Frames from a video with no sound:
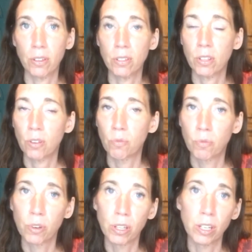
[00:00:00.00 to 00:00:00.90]
And so you
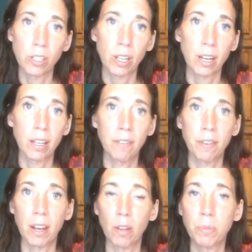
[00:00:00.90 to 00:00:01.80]
really just gotta, if
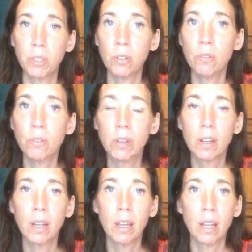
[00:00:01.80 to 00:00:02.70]
it helps you,
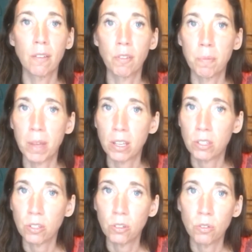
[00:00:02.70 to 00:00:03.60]
if it
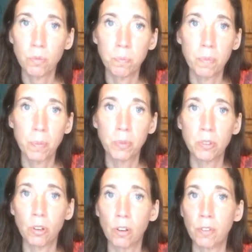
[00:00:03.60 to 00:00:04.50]
makes you observe